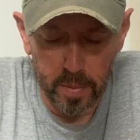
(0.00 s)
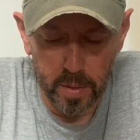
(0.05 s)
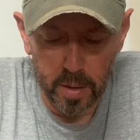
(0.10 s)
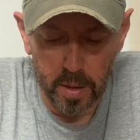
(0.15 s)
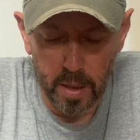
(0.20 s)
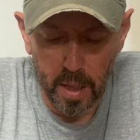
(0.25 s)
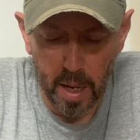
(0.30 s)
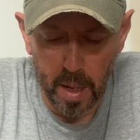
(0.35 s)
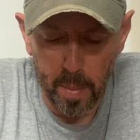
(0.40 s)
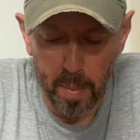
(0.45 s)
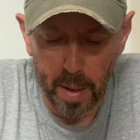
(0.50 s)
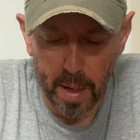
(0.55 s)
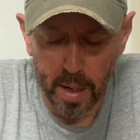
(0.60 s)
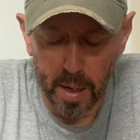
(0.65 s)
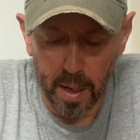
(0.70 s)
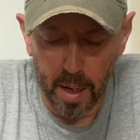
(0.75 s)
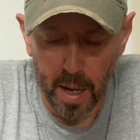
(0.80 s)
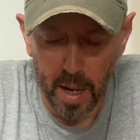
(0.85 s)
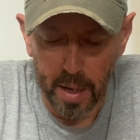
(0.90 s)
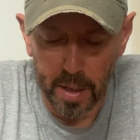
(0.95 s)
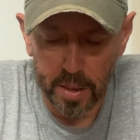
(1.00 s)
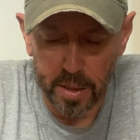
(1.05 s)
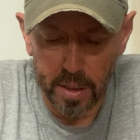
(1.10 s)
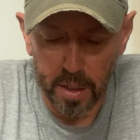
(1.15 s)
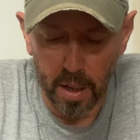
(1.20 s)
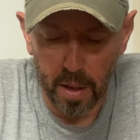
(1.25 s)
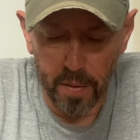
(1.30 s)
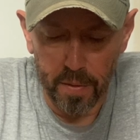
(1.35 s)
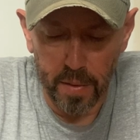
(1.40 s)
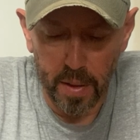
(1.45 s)
They make a lot of
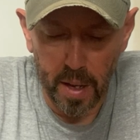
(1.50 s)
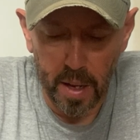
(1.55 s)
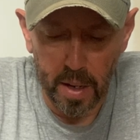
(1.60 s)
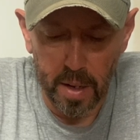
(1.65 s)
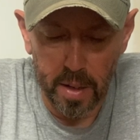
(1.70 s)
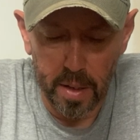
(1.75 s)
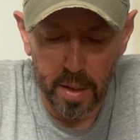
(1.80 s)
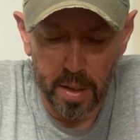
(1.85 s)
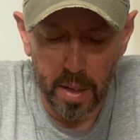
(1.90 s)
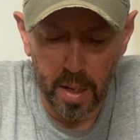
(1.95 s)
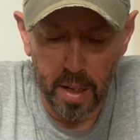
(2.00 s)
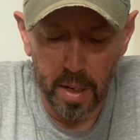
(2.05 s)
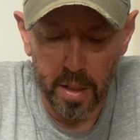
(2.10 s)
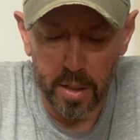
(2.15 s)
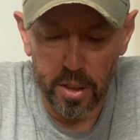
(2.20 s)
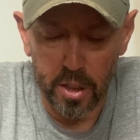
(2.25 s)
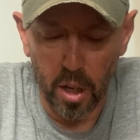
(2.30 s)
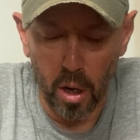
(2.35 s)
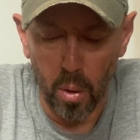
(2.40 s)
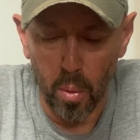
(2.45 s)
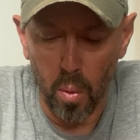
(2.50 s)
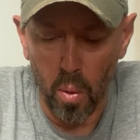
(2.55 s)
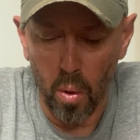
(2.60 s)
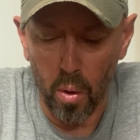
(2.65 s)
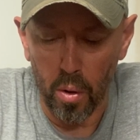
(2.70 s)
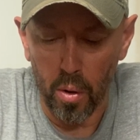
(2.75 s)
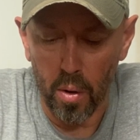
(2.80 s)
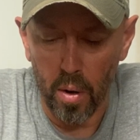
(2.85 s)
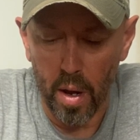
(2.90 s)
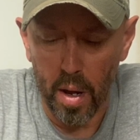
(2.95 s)
stuff that
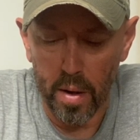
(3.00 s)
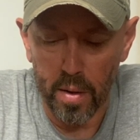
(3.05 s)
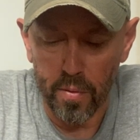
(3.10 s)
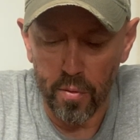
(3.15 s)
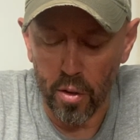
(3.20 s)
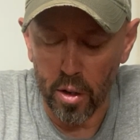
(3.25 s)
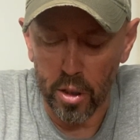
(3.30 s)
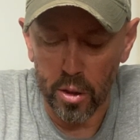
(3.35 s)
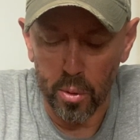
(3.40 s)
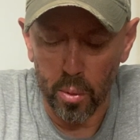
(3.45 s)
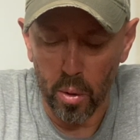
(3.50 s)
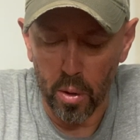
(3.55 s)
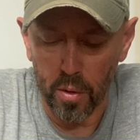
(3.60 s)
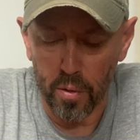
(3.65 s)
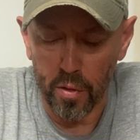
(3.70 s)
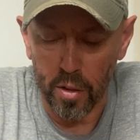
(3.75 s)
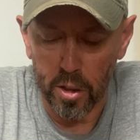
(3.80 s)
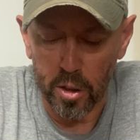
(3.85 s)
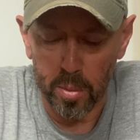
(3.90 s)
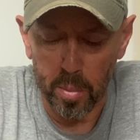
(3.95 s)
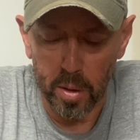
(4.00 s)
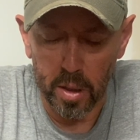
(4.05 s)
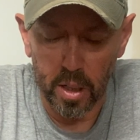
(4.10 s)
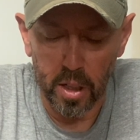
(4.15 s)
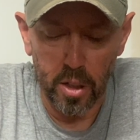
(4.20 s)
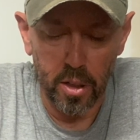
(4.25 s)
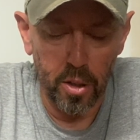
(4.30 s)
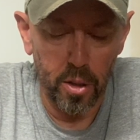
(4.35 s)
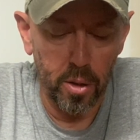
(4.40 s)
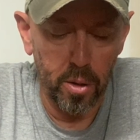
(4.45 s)
saltwater and freshwater fishermen
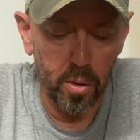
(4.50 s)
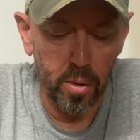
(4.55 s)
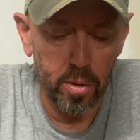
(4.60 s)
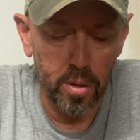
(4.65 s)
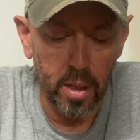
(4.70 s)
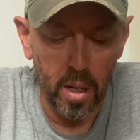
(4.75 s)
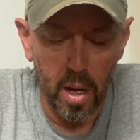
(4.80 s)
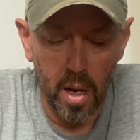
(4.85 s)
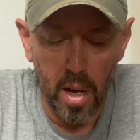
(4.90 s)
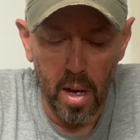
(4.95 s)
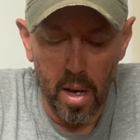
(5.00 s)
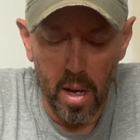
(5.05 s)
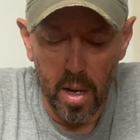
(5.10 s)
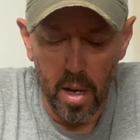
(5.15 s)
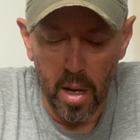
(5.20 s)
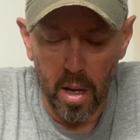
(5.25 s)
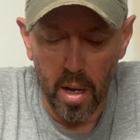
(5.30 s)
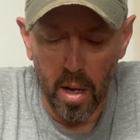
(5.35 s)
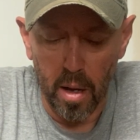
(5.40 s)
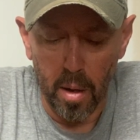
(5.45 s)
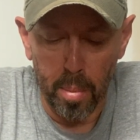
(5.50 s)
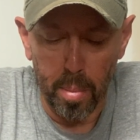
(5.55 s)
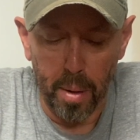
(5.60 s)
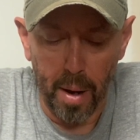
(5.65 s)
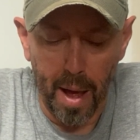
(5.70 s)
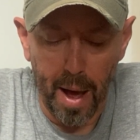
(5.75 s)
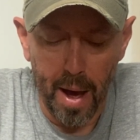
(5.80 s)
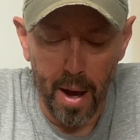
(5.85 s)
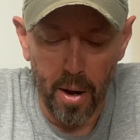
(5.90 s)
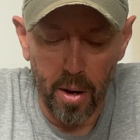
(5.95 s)
can use.
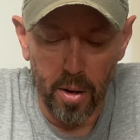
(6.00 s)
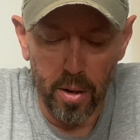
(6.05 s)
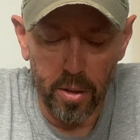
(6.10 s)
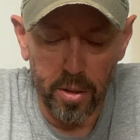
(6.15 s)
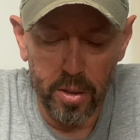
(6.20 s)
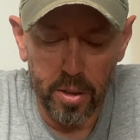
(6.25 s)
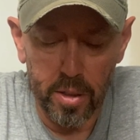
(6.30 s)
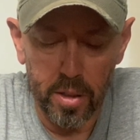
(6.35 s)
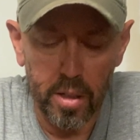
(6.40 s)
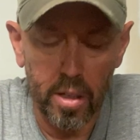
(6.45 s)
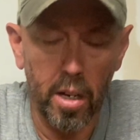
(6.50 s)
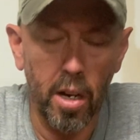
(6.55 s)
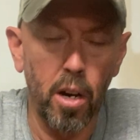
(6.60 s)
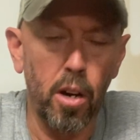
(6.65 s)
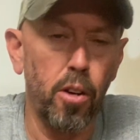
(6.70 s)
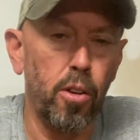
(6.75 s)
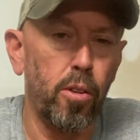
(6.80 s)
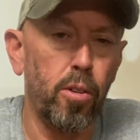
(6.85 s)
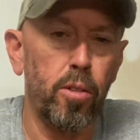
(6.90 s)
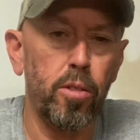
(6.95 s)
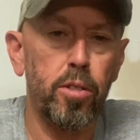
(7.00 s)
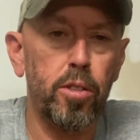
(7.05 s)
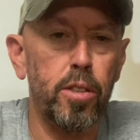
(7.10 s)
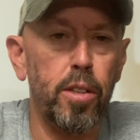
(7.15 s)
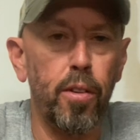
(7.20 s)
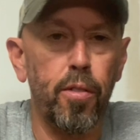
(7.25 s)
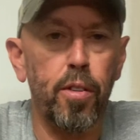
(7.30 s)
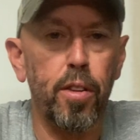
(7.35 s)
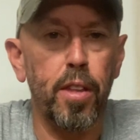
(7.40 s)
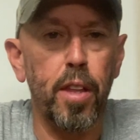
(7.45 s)
Pliers, cutters,
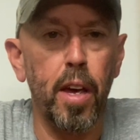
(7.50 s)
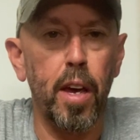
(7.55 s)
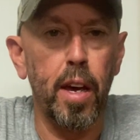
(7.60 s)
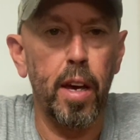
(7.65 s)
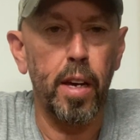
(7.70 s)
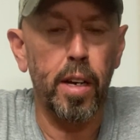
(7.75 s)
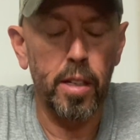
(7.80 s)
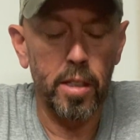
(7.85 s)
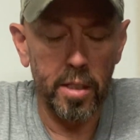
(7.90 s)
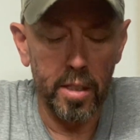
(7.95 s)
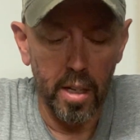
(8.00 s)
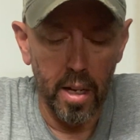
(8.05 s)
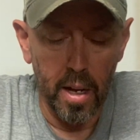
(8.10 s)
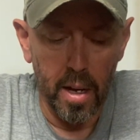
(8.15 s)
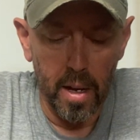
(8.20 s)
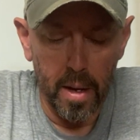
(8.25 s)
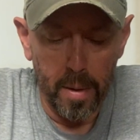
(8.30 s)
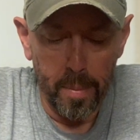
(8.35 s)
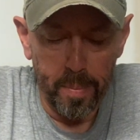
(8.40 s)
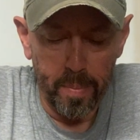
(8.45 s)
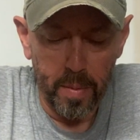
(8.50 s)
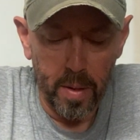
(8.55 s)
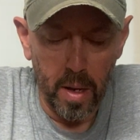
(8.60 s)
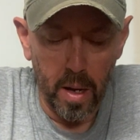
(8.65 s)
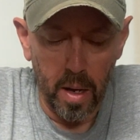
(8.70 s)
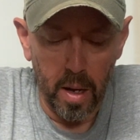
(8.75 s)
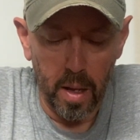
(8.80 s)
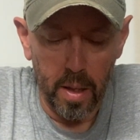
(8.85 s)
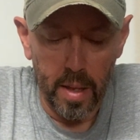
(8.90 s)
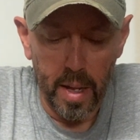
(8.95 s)
different things.
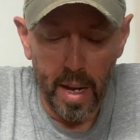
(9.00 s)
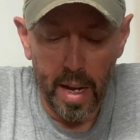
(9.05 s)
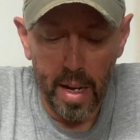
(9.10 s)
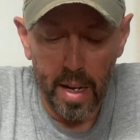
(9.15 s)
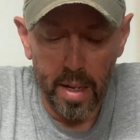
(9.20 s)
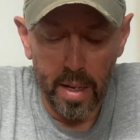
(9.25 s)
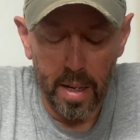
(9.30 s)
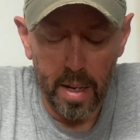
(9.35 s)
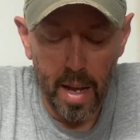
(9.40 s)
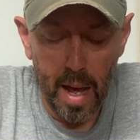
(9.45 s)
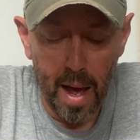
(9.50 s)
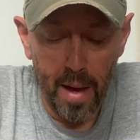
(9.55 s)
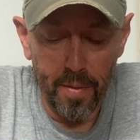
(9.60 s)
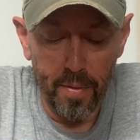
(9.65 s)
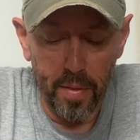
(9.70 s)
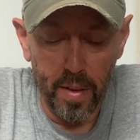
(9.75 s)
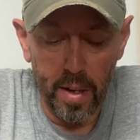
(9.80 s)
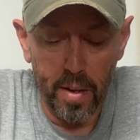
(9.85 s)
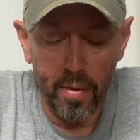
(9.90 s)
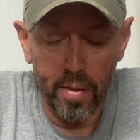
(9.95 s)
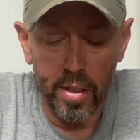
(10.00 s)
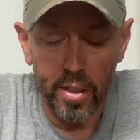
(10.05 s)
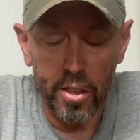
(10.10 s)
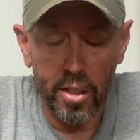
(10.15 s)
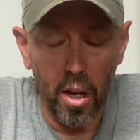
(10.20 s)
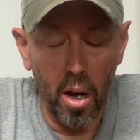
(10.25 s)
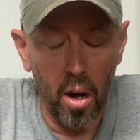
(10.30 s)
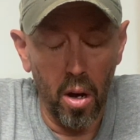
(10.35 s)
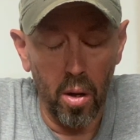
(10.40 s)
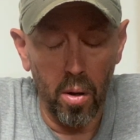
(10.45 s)
I've even
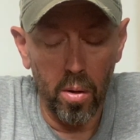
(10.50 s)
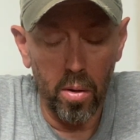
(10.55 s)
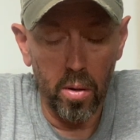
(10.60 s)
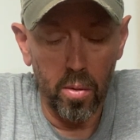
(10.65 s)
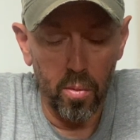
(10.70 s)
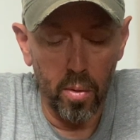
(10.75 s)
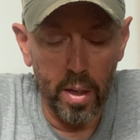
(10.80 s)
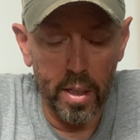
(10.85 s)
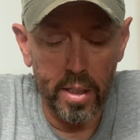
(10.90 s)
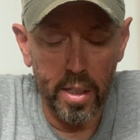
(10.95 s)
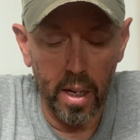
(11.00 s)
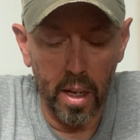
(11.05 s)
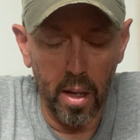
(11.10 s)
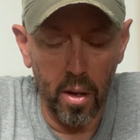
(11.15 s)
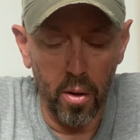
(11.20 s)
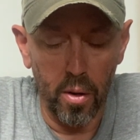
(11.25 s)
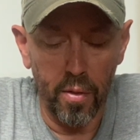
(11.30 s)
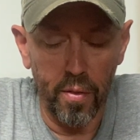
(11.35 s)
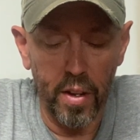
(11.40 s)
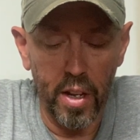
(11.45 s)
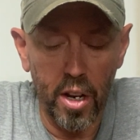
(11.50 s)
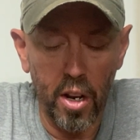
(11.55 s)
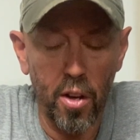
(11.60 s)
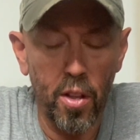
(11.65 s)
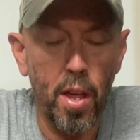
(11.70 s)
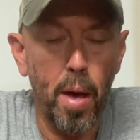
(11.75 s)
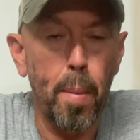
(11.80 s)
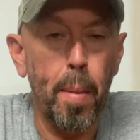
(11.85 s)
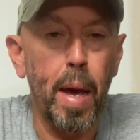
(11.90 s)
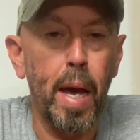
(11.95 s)
saw recently on a video,
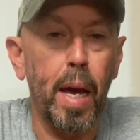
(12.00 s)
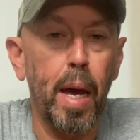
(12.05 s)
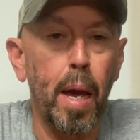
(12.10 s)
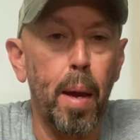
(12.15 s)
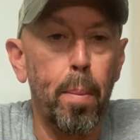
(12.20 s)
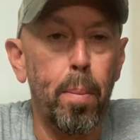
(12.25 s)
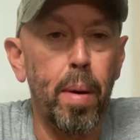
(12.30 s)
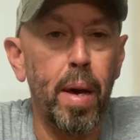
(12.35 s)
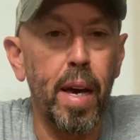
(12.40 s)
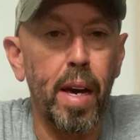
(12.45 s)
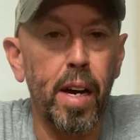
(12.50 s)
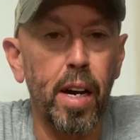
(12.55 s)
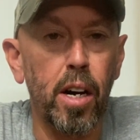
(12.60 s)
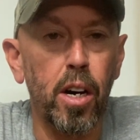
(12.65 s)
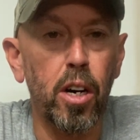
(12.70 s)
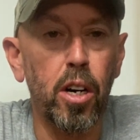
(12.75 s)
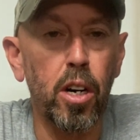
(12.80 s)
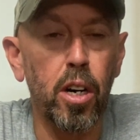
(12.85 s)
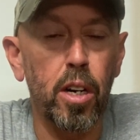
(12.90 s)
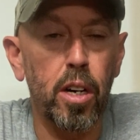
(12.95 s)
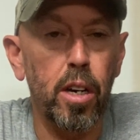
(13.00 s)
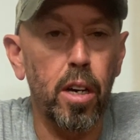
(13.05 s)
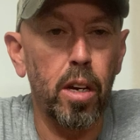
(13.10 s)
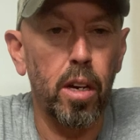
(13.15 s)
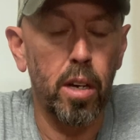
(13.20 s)
they make a big hook